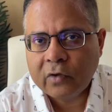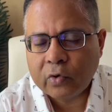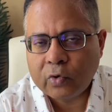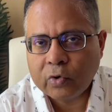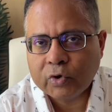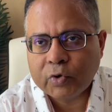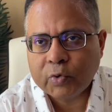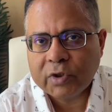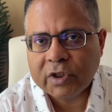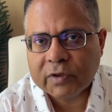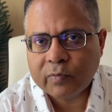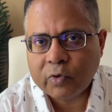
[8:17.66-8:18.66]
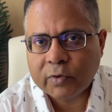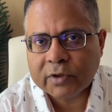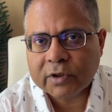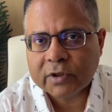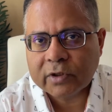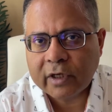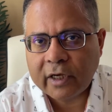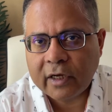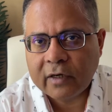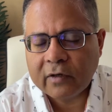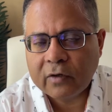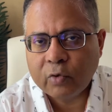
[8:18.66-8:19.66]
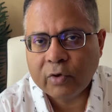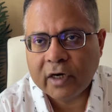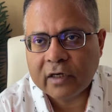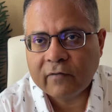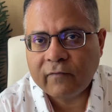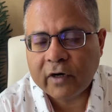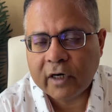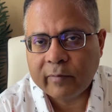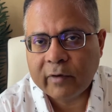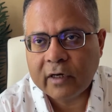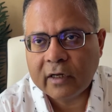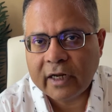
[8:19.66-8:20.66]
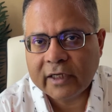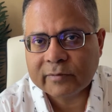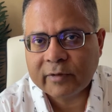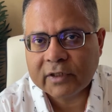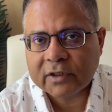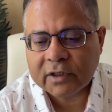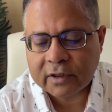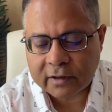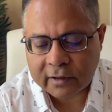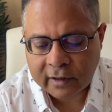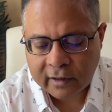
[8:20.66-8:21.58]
go through these books and look at the fundamental aspects here